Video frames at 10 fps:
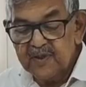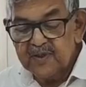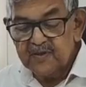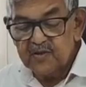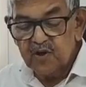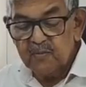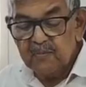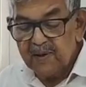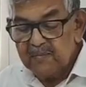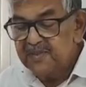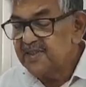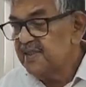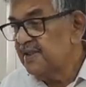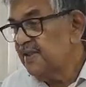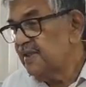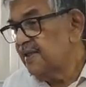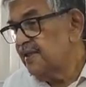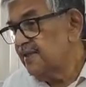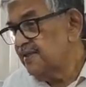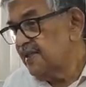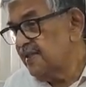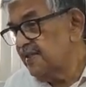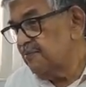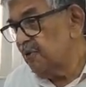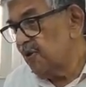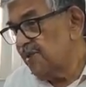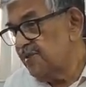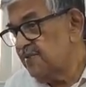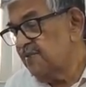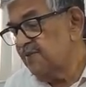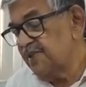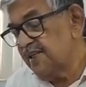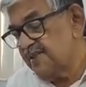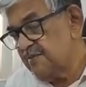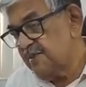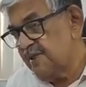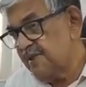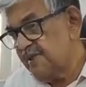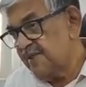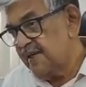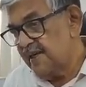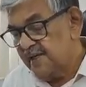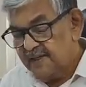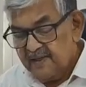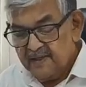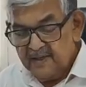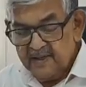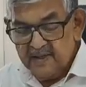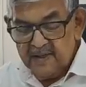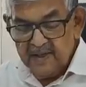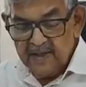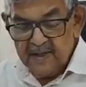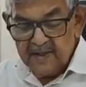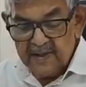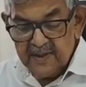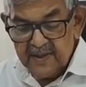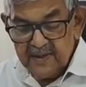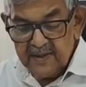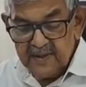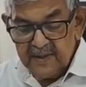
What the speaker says: install pumps in certain pockets, which has been done. Then